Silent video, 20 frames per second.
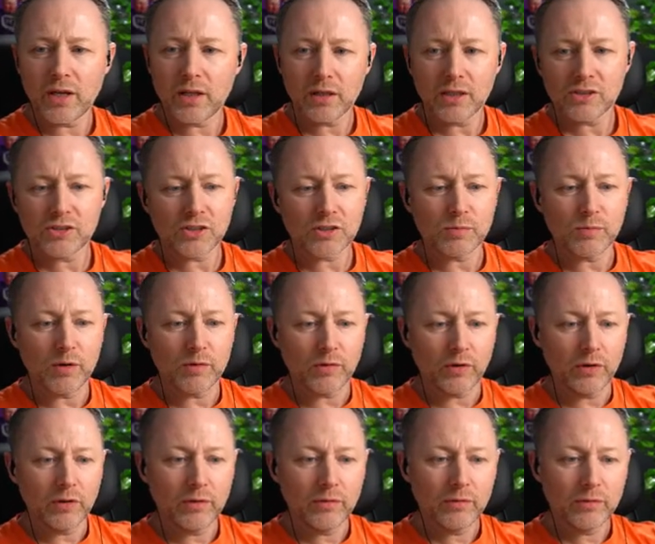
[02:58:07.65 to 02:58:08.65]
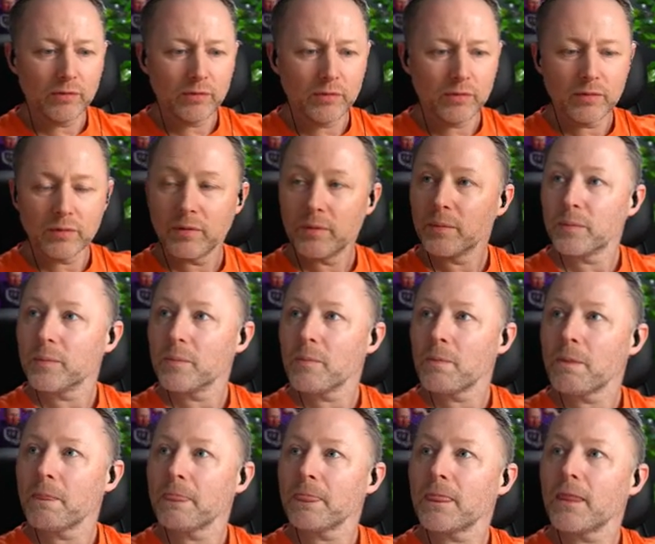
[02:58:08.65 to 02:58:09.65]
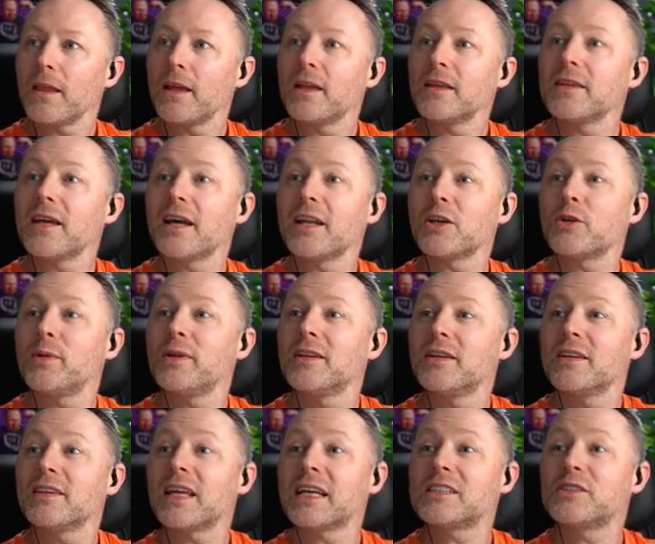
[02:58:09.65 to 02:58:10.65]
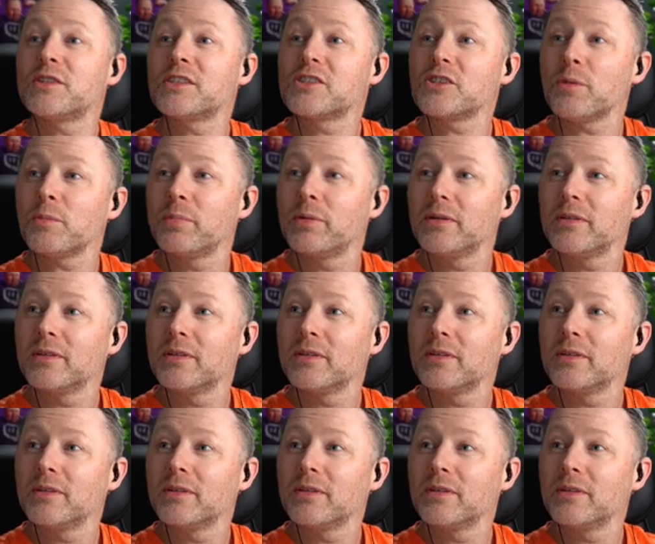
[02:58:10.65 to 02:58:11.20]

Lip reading: Let's just move on. Danigwin, thanks for the sub.